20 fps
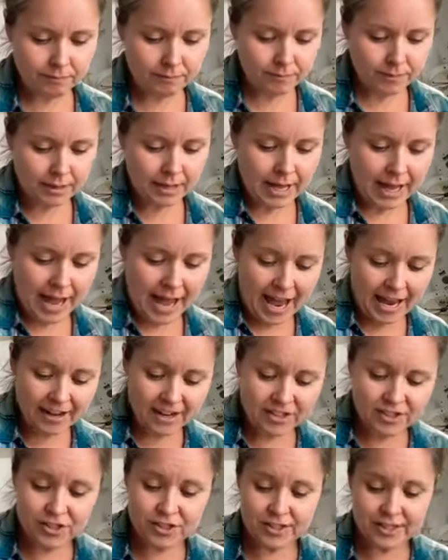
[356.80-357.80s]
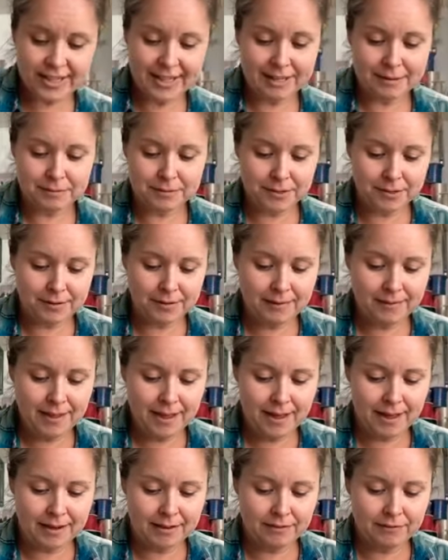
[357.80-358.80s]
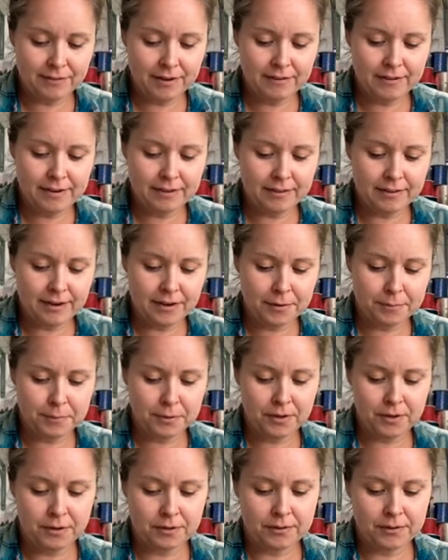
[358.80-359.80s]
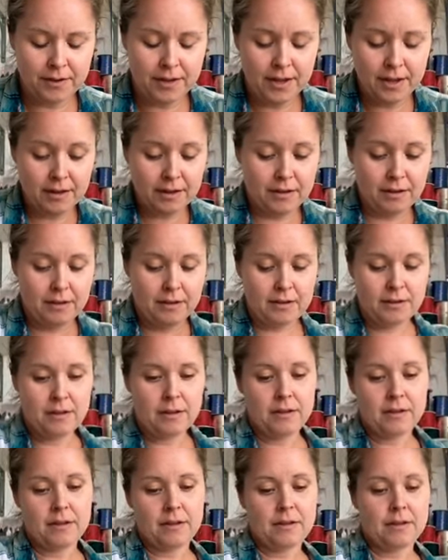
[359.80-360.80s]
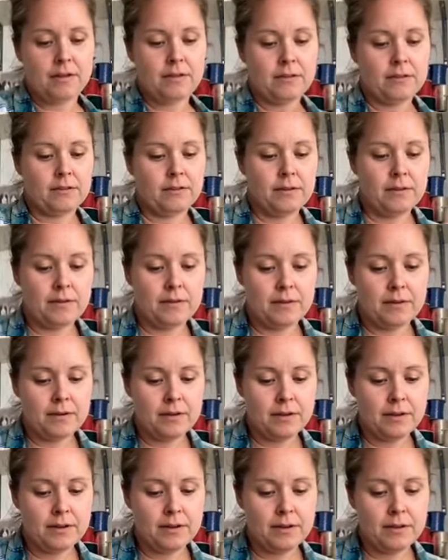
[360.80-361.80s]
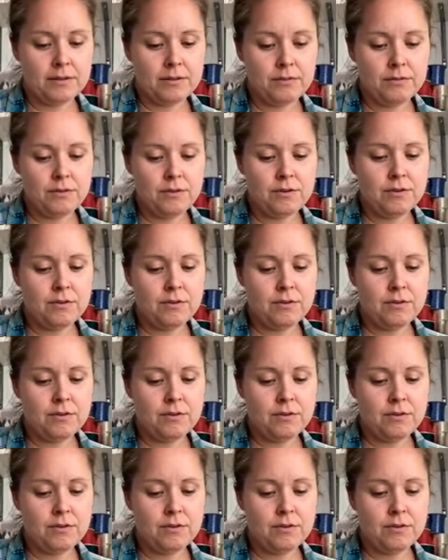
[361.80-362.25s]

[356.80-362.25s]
And I just keep doing that. It's very therapeutic. So I'm going to go through